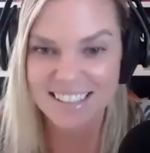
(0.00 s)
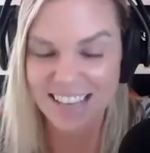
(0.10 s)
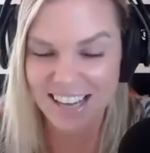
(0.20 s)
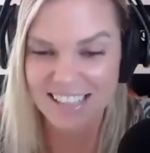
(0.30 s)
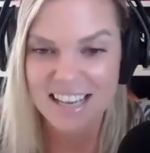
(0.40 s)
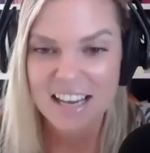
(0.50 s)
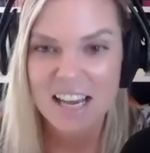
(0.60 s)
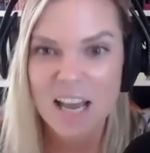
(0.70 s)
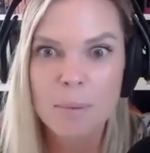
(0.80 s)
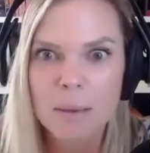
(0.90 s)
Yes.
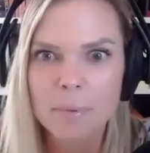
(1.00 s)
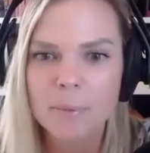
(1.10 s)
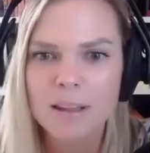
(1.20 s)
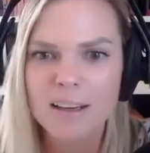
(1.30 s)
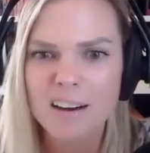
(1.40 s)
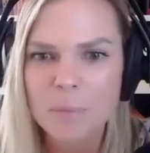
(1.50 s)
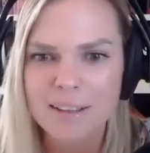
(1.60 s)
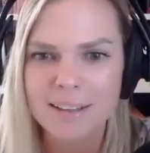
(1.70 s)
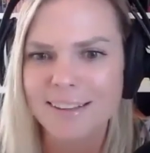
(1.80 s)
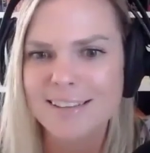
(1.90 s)
And people will be like, "Oh,
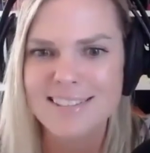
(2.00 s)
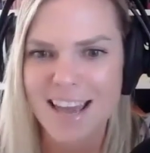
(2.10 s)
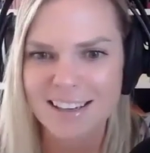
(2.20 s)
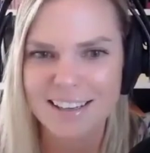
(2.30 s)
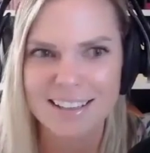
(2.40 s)
but then they say